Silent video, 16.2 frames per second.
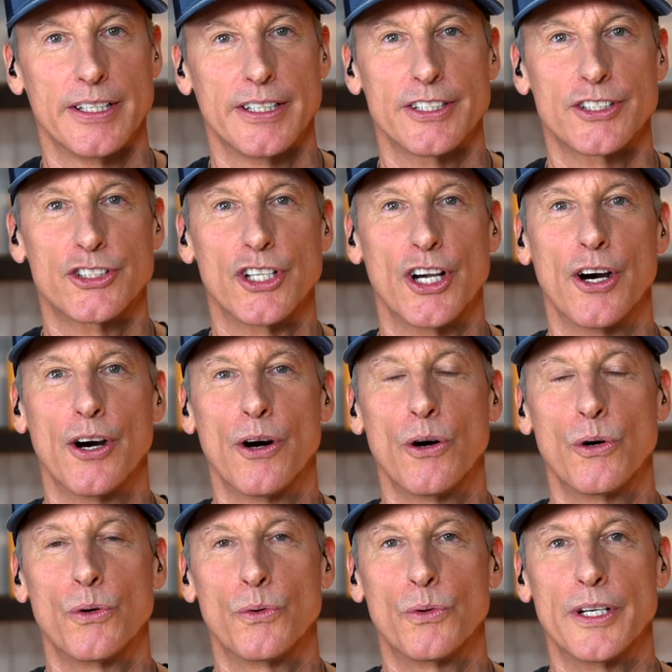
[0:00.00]

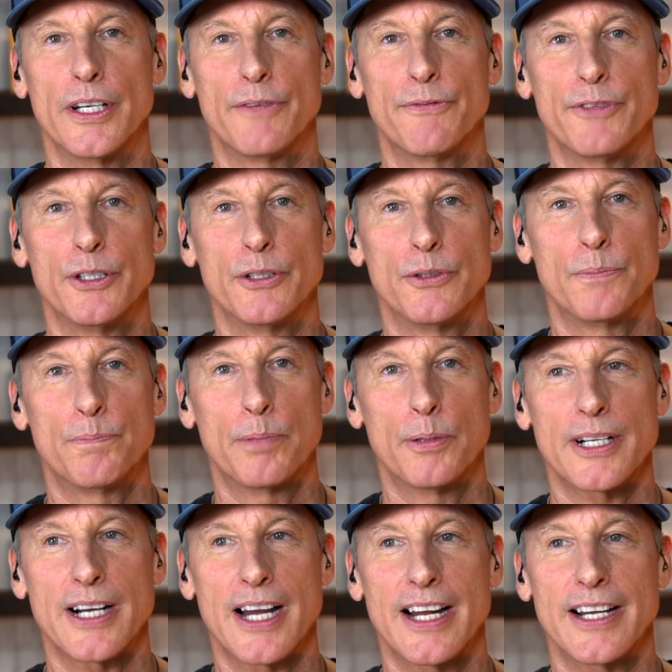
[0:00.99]
So if you
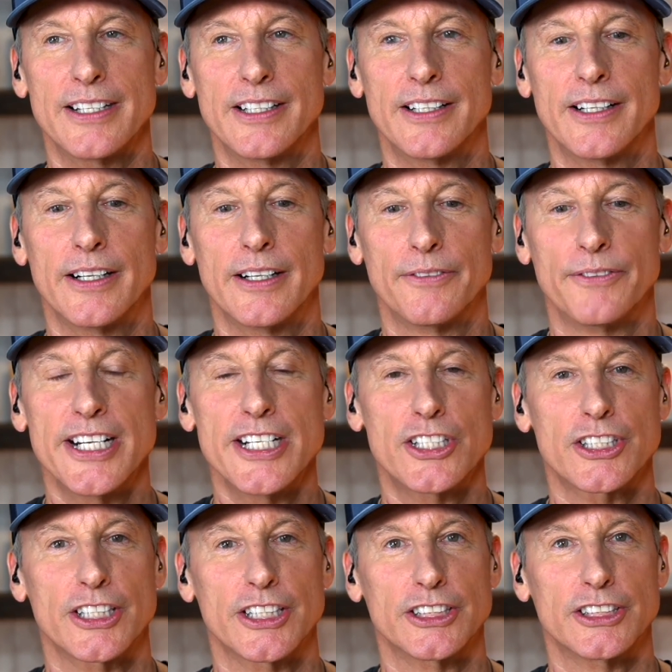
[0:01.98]
put on your
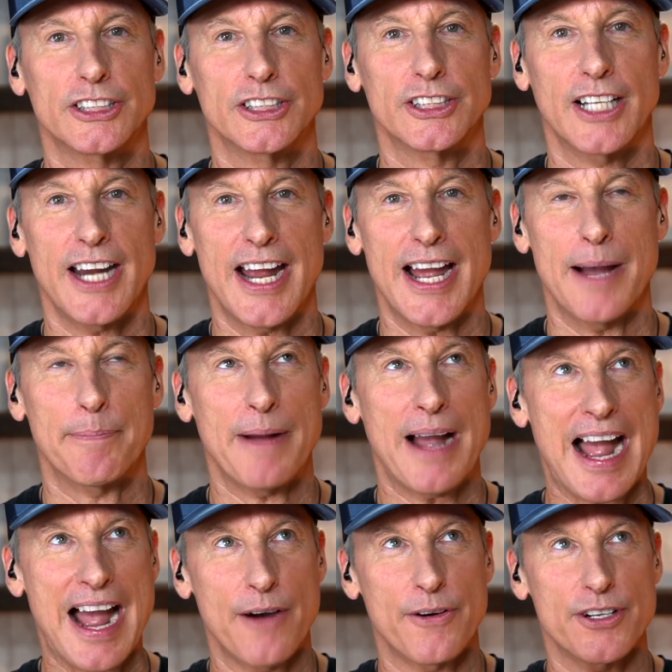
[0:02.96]
research cap,
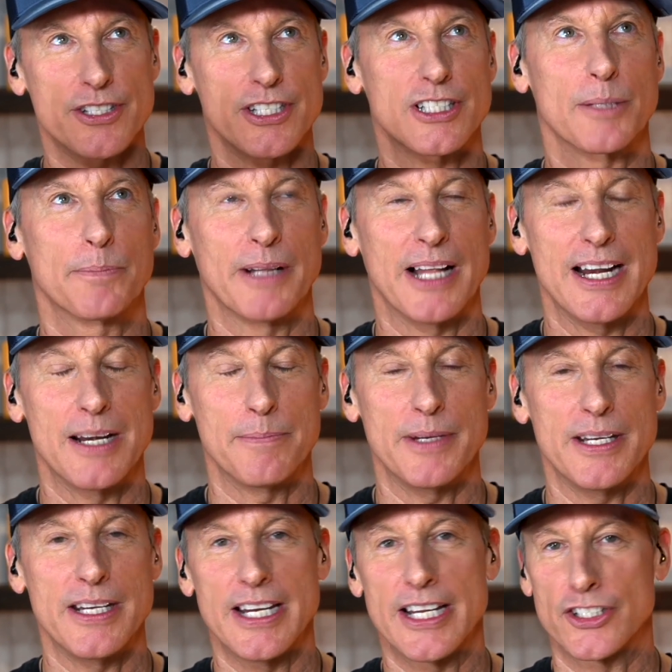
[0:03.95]
how does this apply to
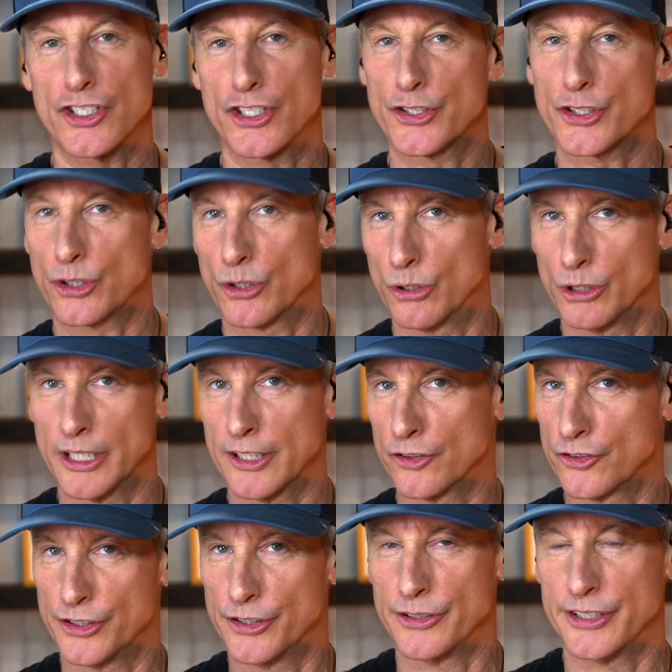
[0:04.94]
me as you're
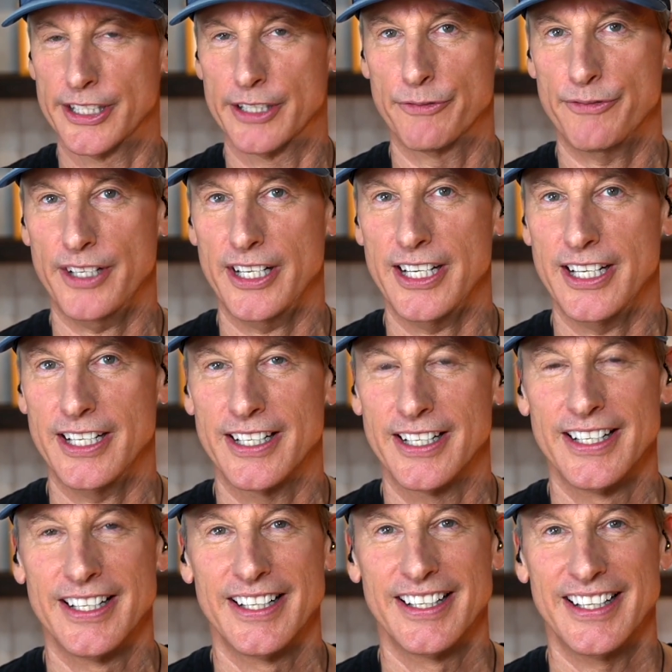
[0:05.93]
scrolling through your feed,
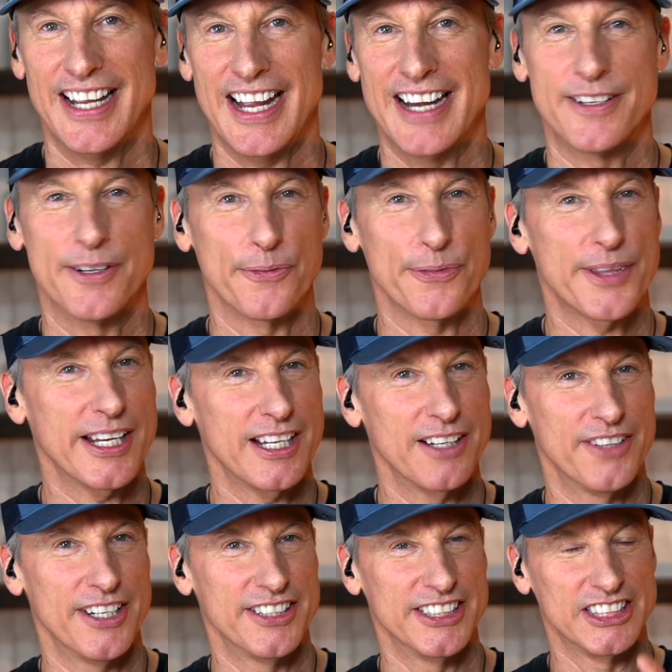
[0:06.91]
and don't think
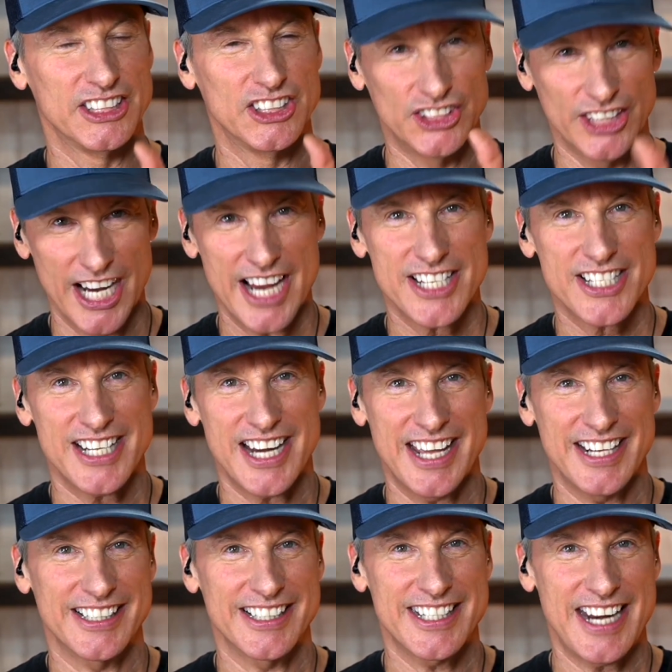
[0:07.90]
of it as just
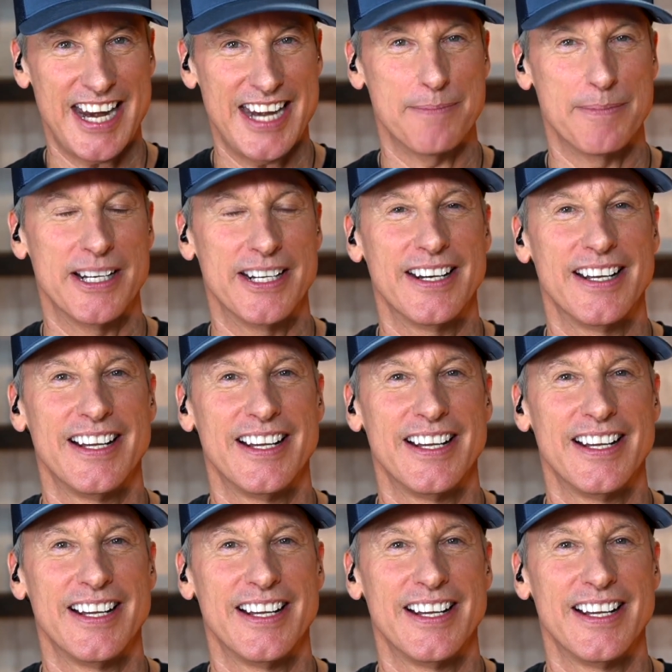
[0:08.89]
entertainment.